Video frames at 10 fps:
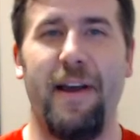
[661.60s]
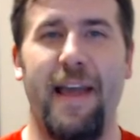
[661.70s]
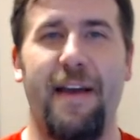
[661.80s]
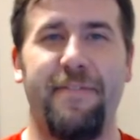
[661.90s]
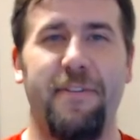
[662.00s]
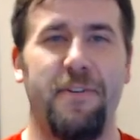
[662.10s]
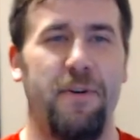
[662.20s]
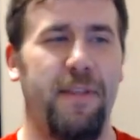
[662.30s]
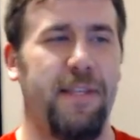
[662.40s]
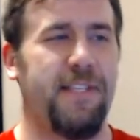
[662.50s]
after
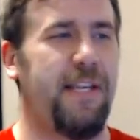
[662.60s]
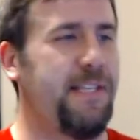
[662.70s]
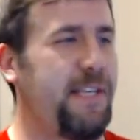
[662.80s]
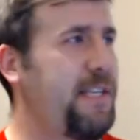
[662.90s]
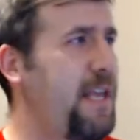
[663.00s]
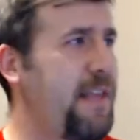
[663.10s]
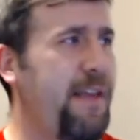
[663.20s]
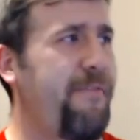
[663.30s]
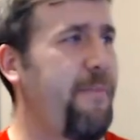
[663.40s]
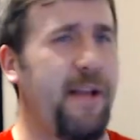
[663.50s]
doing this DCC
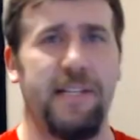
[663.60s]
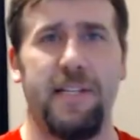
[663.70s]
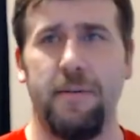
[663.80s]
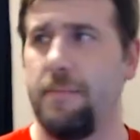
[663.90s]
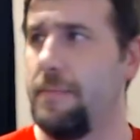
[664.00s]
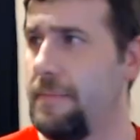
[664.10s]
thing for months,"